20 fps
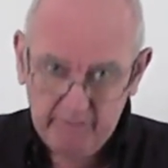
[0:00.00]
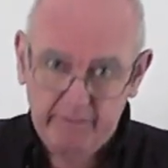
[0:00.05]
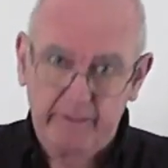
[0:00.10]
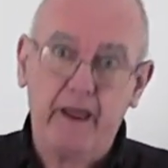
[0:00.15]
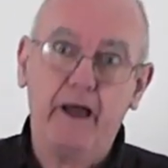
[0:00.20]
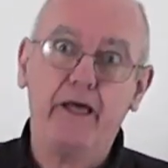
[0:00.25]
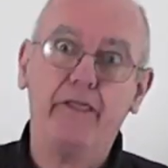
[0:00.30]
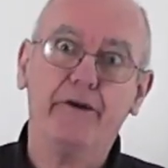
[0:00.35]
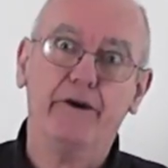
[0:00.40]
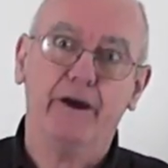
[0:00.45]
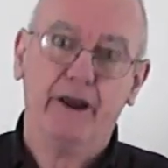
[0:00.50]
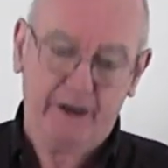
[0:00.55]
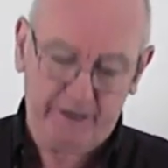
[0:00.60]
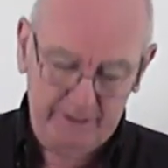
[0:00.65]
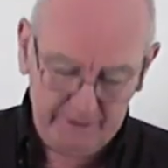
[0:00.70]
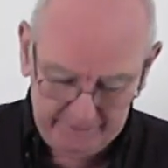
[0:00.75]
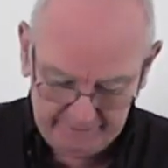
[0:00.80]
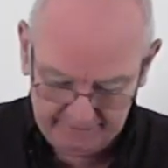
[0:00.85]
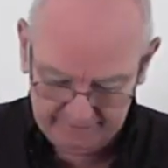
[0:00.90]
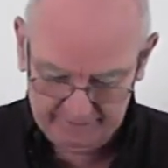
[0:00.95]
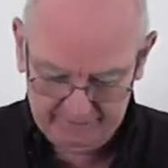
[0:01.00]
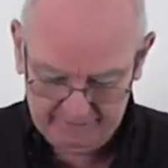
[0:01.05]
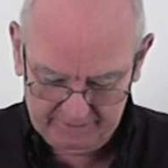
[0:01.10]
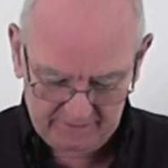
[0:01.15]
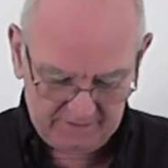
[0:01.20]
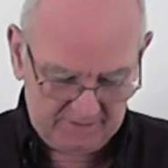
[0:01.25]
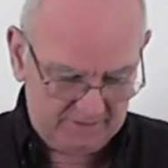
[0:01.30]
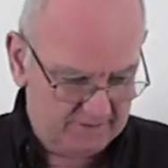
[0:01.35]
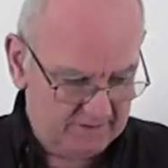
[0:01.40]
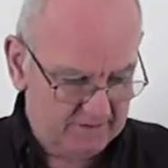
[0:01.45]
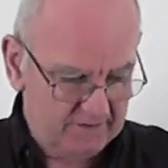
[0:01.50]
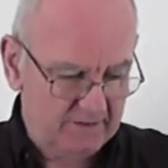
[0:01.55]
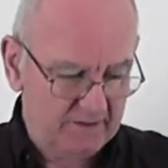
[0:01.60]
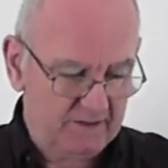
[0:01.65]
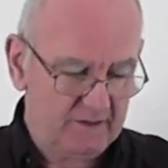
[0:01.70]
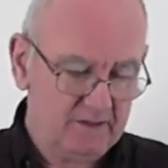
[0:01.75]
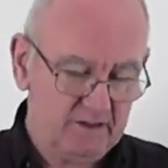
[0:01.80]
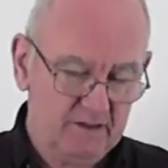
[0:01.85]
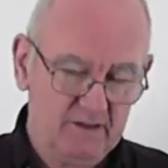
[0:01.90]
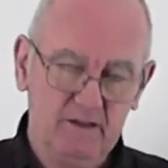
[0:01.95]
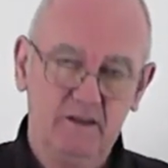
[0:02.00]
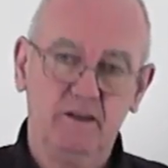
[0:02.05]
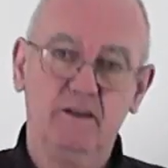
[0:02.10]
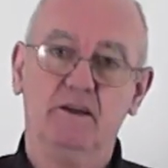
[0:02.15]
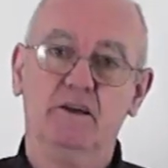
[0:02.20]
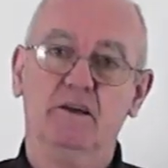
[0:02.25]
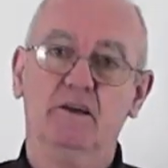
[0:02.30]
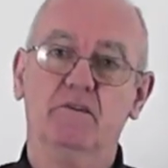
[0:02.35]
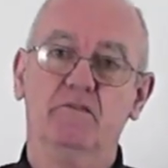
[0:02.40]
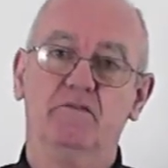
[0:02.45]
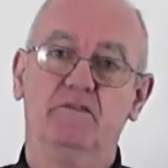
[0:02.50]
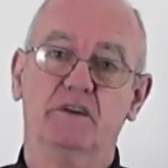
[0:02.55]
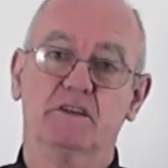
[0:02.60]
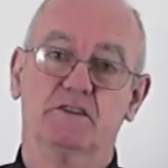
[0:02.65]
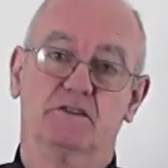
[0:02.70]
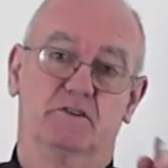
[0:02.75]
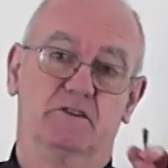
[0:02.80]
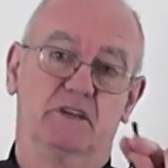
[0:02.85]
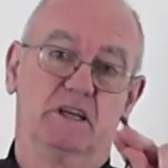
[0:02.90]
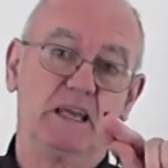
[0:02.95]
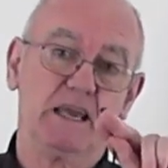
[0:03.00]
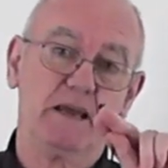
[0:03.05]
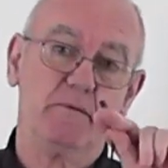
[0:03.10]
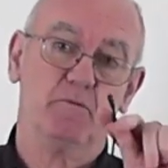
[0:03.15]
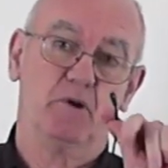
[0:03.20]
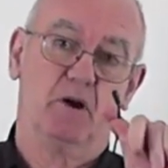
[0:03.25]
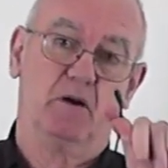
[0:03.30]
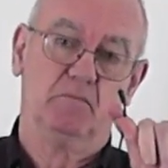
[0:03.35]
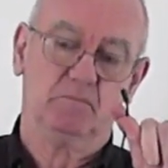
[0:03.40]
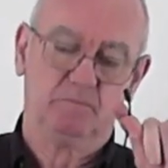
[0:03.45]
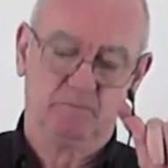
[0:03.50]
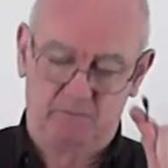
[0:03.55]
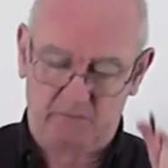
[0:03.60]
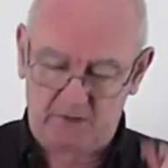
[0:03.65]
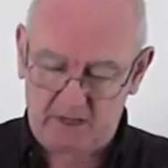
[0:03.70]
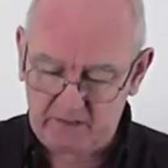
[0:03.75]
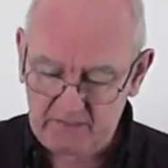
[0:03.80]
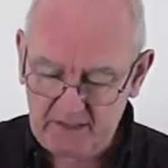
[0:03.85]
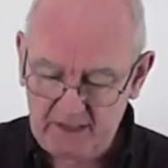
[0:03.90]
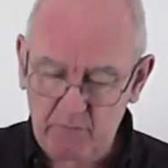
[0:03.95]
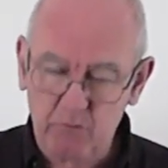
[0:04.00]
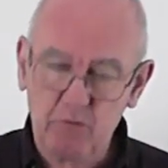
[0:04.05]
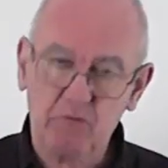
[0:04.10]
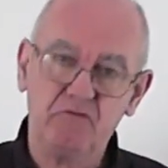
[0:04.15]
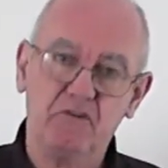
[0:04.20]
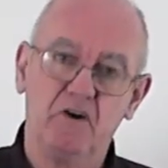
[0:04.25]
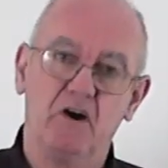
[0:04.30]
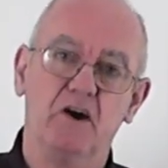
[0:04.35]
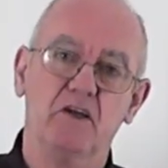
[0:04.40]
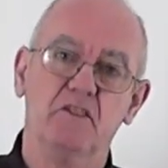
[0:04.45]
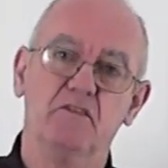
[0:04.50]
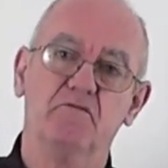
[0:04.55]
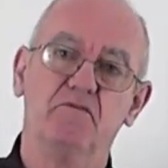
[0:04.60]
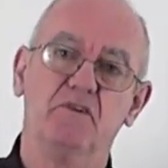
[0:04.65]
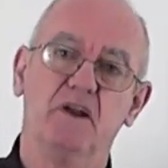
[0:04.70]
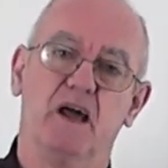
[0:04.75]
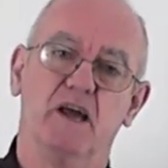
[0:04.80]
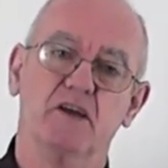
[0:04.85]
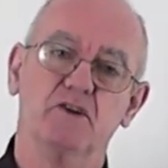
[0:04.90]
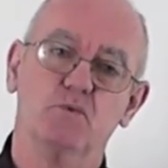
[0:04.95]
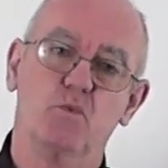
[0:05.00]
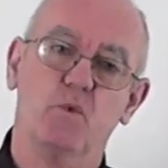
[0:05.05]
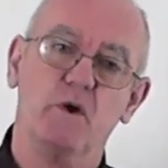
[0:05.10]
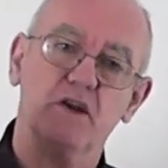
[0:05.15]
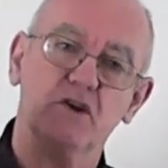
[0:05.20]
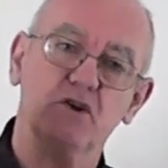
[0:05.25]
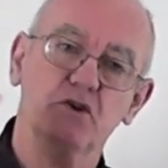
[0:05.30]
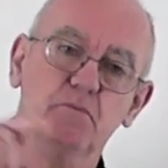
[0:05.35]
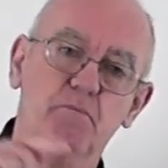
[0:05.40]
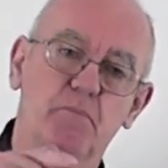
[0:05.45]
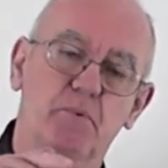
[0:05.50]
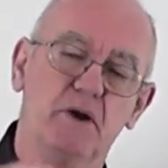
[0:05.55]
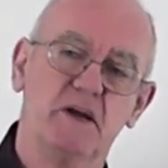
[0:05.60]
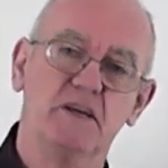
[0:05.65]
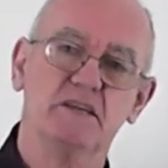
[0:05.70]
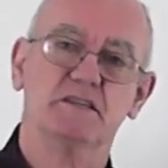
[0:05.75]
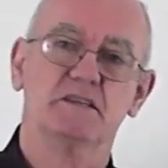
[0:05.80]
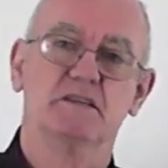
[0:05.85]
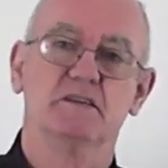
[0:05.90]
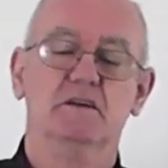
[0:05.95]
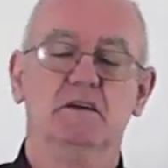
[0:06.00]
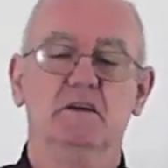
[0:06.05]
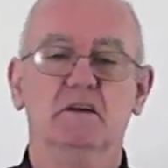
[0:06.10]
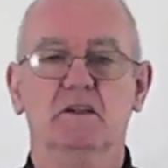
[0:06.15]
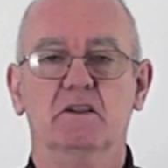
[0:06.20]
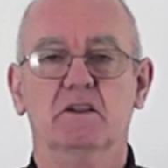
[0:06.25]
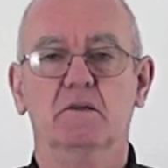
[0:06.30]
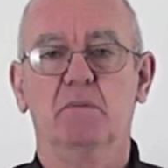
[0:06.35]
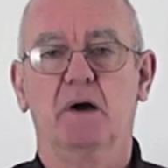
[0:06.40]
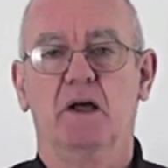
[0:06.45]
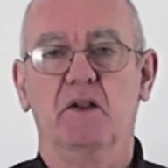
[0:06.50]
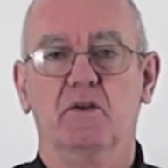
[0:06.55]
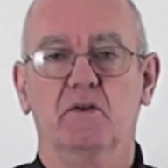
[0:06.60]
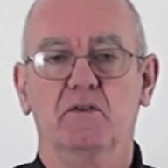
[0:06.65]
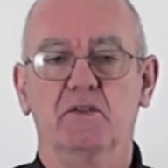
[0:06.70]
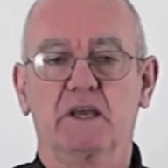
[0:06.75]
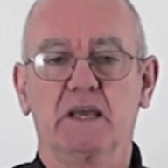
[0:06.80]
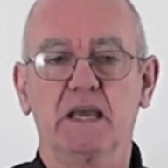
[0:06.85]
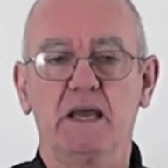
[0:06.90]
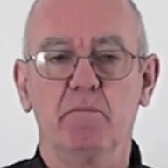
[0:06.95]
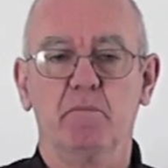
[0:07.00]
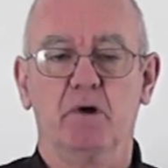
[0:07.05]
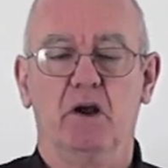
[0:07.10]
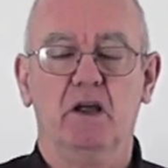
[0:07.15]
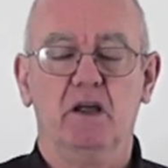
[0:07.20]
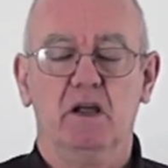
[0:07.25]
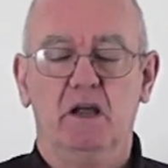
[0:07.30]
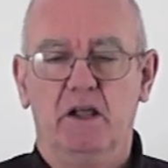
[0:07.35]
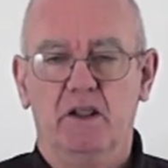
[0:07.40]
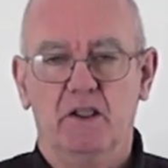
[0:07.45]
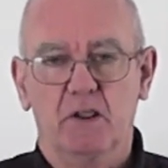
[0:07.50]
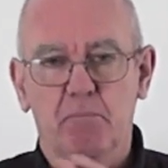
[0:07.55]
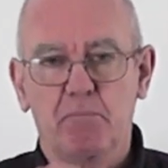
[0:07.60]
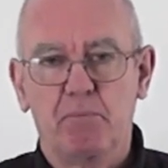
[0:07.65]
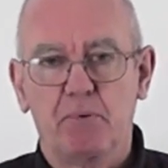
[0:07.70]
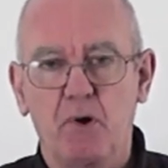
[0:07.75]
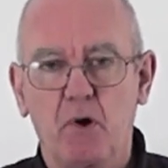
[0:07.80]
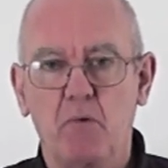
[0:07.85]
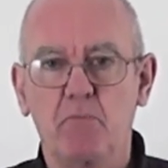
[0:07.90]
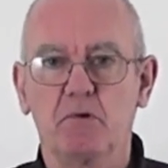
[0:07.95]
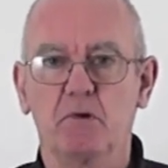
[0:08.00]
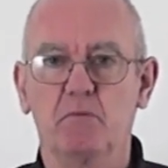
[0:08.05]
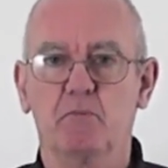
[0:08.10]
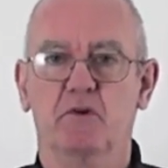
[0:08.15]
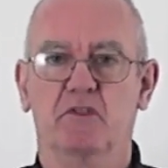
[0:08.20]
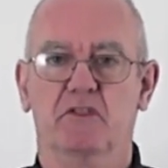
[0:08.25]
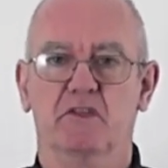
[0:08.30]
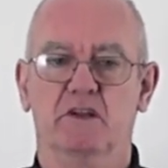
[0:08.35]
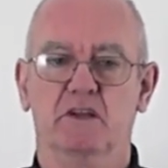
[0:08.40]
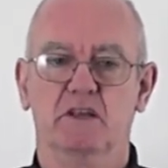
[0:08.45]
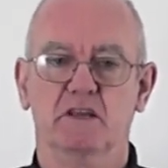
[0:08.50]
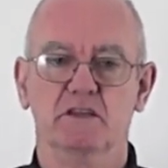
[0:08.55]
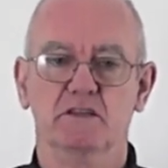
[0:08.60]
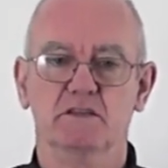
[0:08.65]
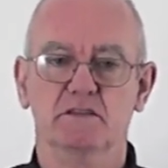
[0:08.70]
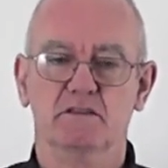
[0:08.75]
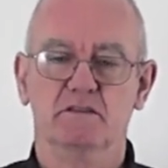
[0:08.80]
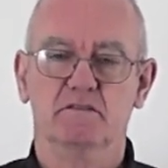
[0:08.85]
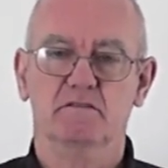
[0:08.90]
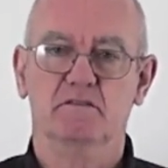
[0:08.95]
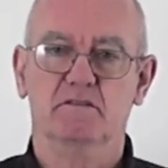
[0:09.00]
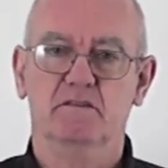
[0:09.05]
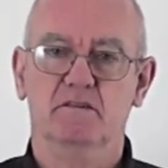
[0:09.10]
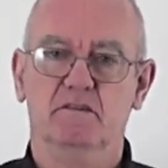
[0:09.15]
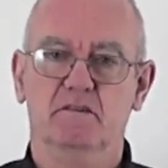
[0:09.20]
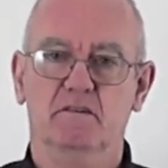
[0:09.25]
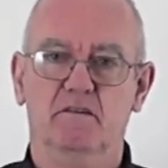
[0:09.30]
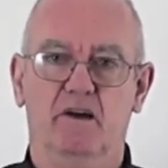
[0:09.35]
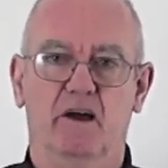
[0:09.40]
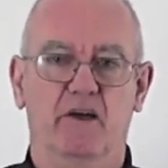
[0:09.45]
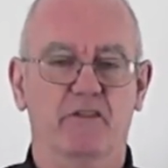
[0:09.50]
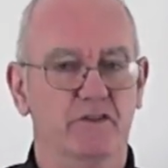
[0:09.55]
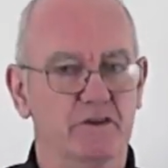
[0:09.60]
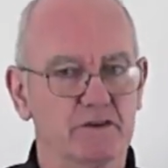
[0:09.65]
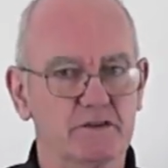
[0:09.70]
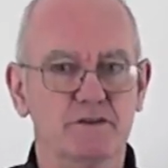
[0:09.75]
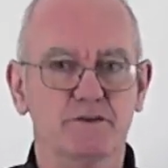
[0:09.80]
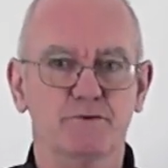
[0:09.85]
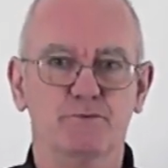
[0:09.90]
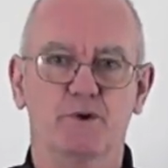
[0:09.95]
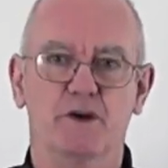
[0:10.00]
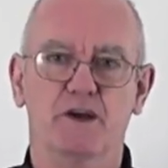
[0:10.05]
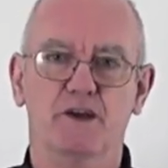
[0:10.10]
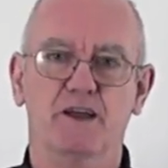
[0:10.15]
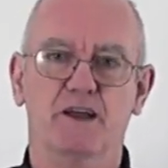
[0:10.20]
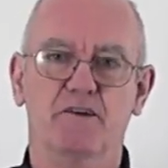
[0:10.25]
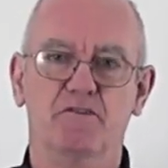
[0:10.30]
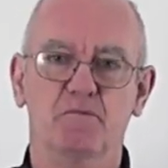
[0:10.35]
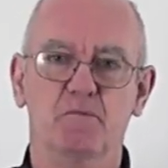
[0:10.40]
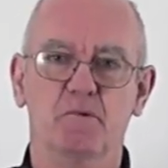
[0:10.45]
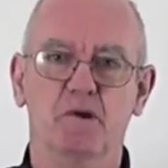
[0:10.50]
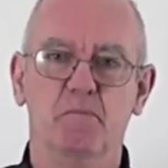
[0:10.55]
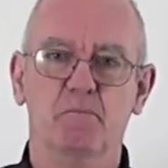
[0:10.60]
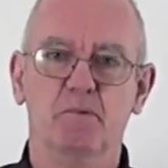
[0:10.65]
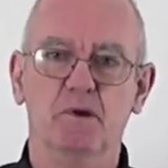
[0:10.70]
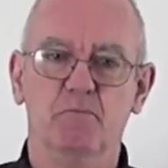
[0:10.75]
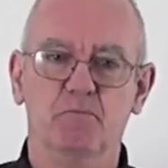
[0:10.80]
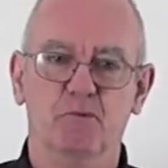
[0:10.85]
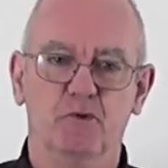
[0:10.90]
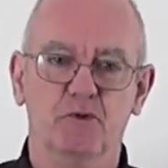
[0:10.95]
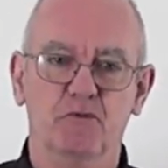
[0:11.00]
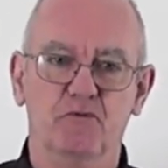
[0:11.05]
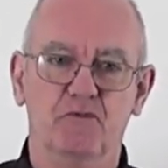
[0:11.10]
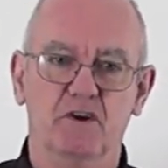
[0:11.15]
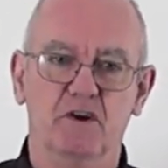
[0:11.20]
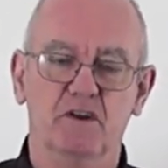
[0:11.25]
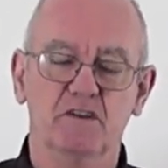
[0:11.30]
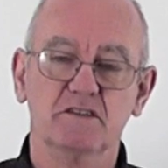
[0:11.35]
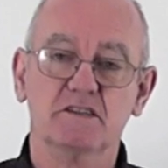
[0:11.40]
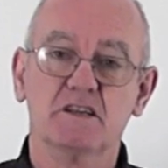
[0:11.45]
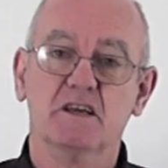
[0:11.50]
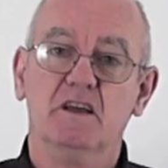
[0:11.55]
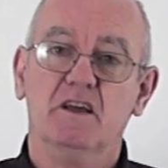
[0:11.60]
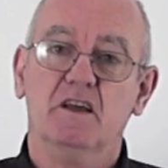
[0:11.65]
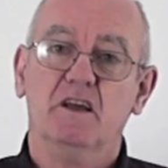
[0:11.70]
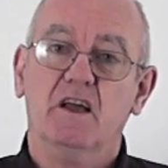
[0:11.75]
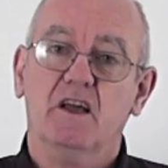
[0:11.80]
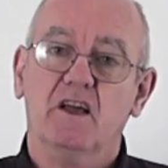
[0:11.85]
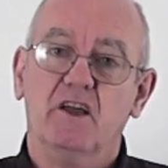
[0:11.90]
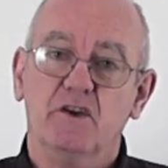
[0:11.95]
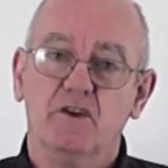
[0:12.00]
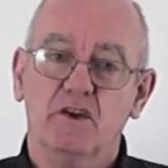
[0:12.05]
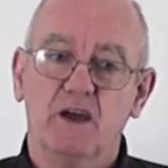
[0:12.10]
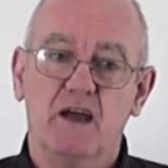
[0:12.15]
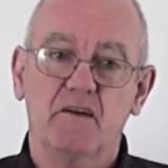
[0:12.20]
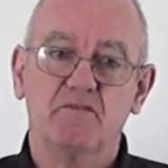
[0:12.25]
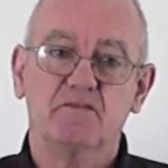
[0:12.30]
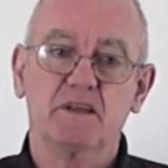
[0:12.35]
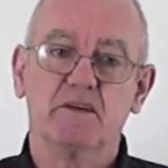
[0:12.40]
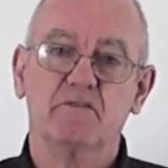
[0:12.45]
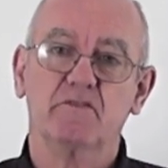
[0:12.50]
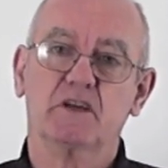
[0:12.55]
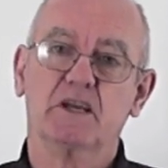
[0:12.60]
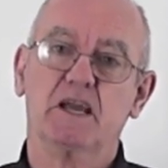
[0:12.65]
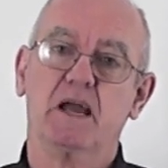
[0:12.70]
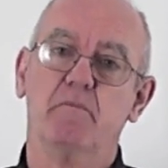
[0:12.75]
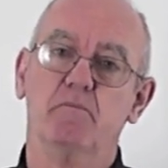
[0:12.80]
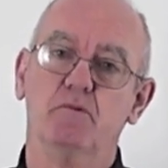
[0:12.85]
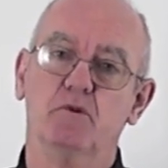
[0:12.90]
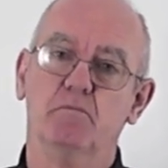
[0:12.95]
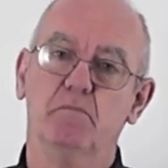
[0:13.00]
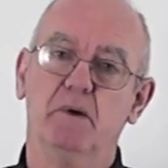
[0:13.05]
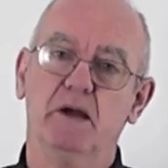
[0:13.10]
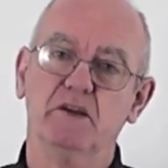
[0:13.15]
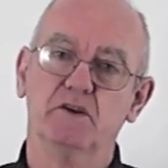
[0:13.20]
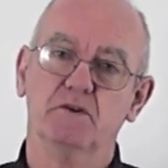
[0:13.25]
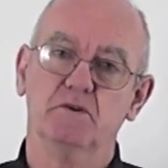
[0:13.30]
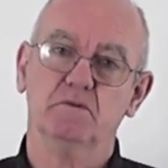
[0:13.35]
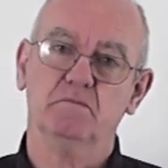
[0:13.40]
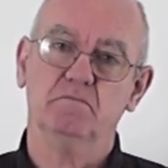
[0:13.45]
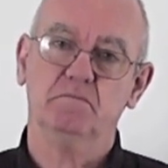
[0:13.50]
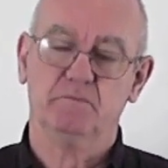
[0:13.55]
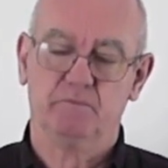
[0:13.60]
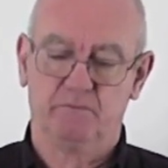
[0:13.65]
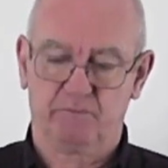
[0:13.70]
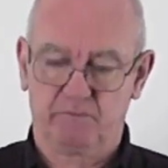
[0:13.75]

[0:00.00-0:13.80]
the other end fits on the camera, and that will fire the flash when you press the button on the camera. The problem with it is, and this is where you have to be a bit more advanced, you have to have the camera on manual,